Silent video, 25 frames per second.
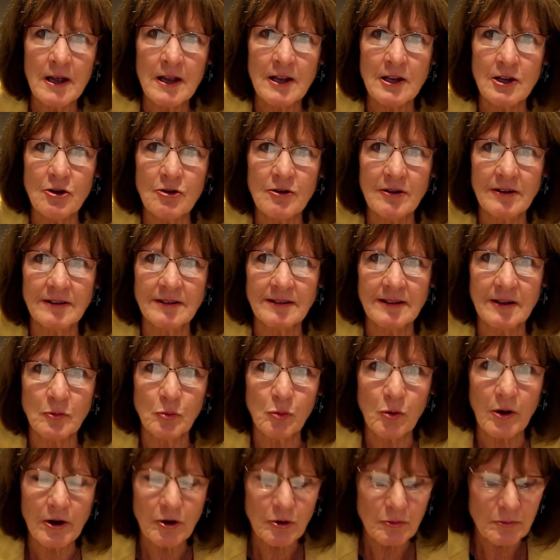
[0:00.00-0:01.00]
You can send
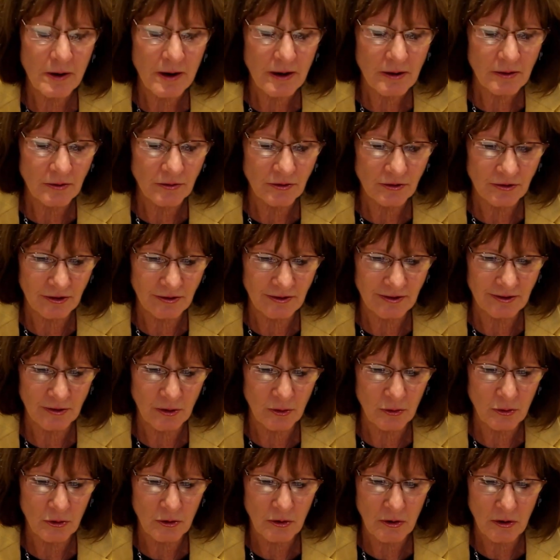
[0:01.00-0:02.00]
water bottles to
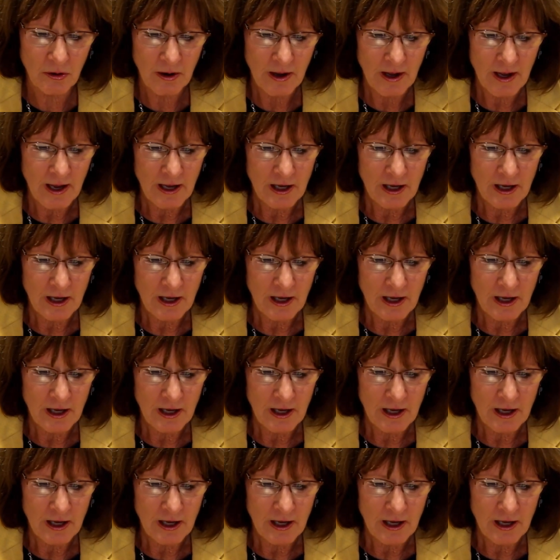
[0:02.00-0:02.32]
school.